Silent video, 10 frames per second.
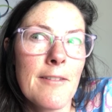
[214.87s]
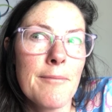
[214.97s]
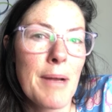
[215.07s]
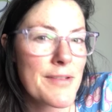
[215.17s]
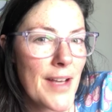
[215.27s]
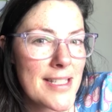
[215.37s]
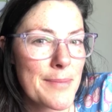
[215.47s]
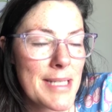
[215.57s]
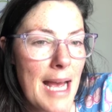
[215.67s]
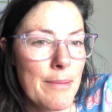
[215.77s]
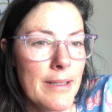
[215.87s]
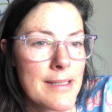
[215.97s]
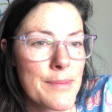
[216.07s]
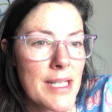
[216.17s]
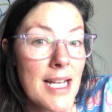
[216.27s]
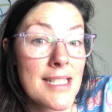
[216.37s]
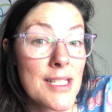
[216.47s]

much faster metabolisms than us,